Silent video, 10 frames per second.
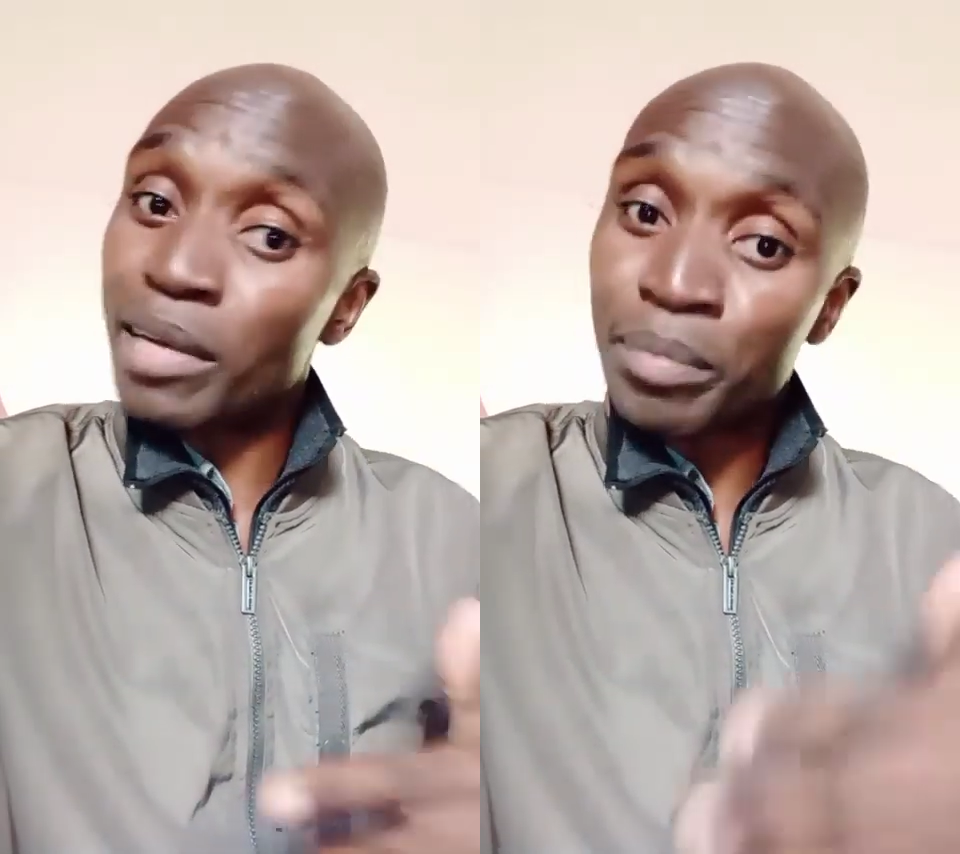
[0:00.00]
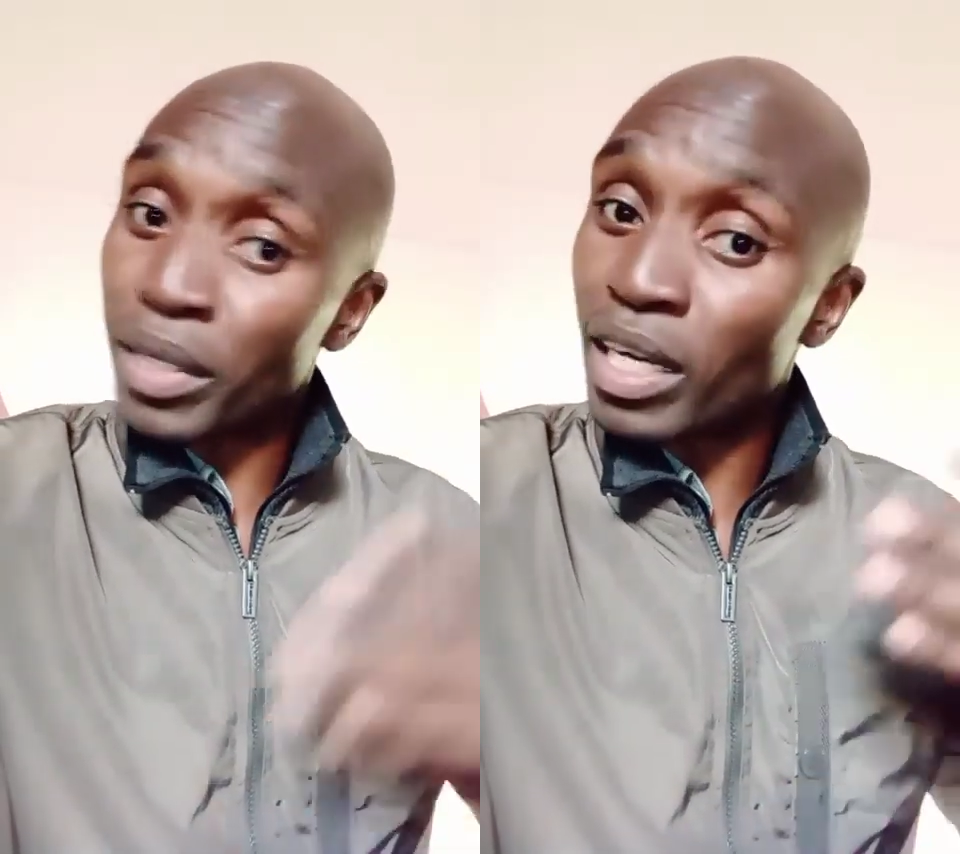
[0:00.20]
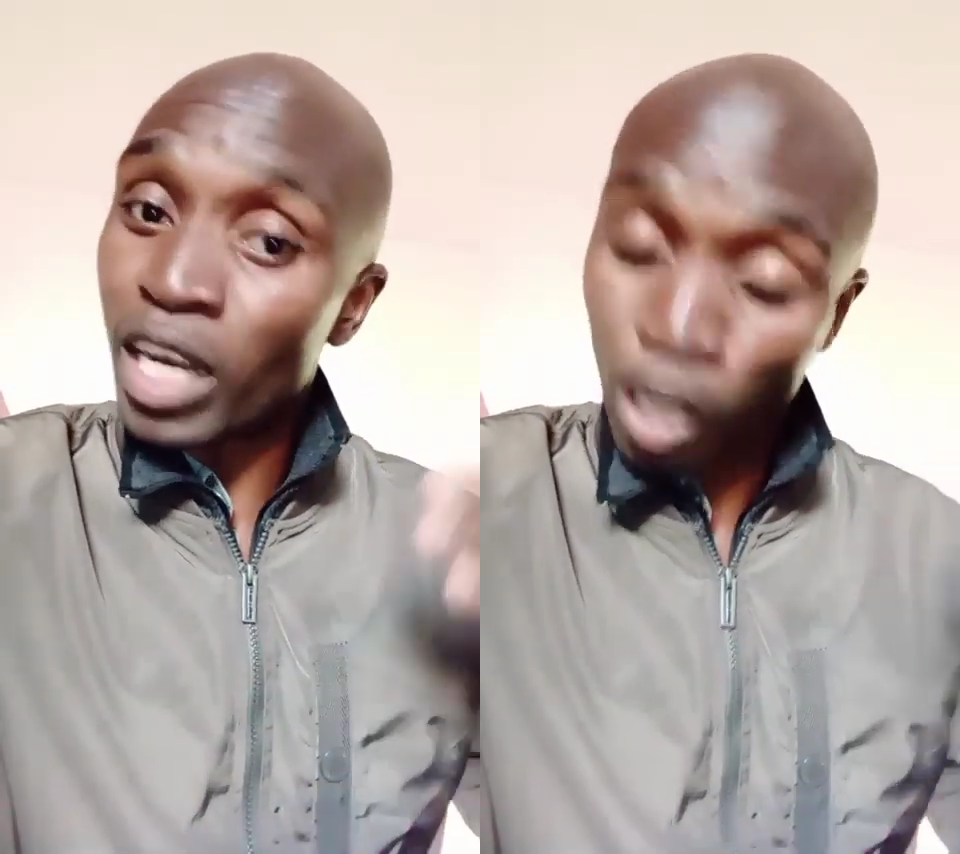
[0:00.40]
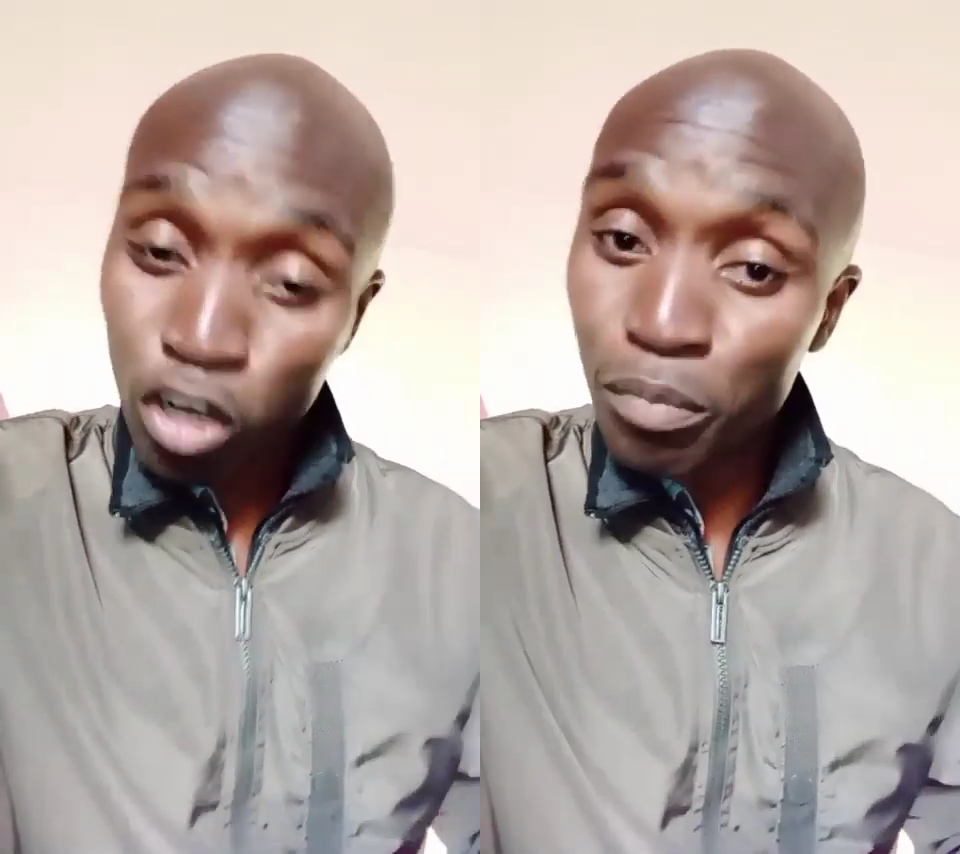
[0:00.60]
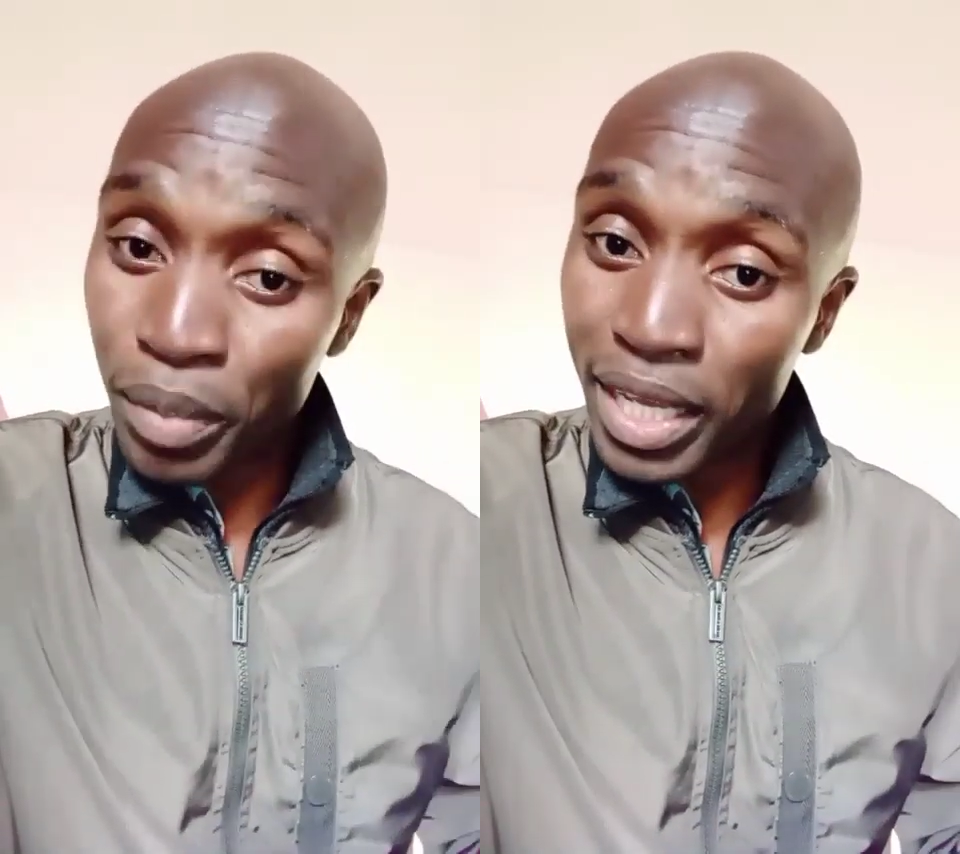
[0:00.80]
be
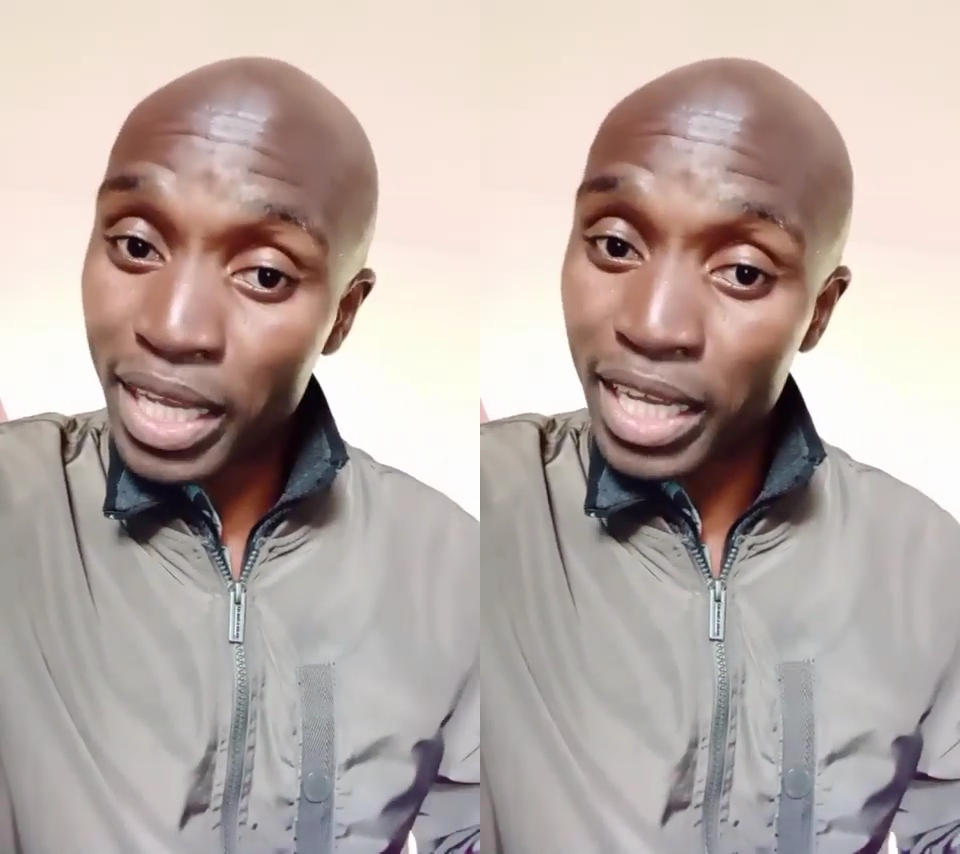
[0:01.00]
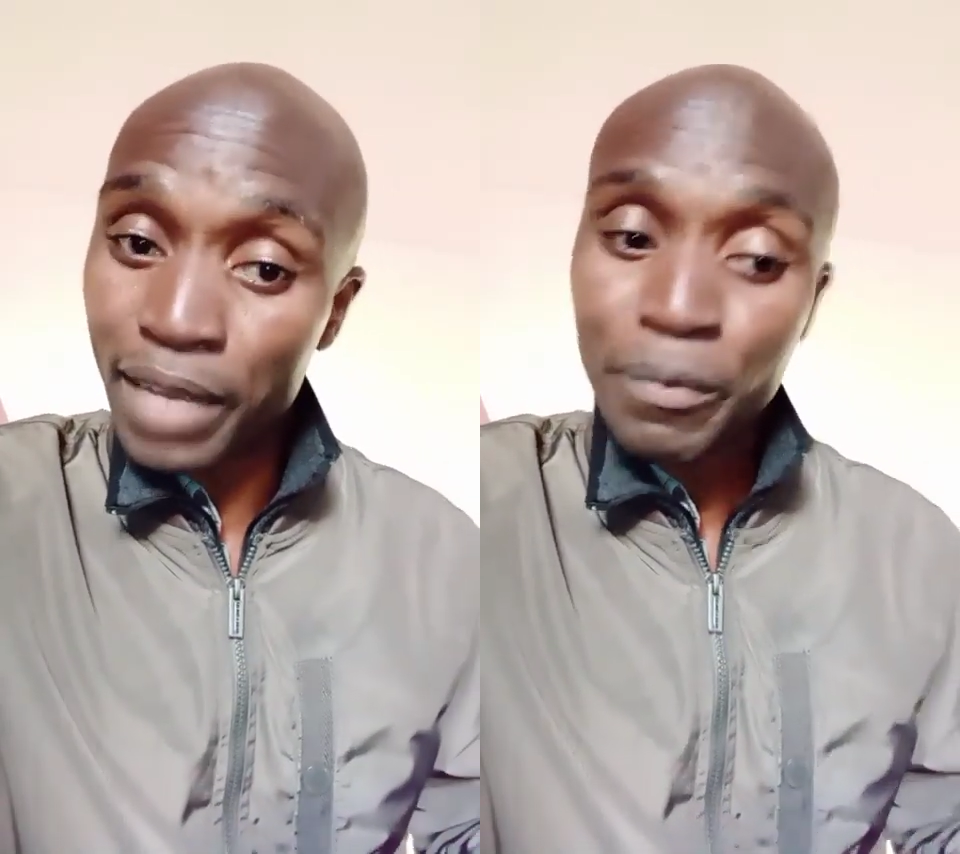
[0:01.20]
groundbreaking.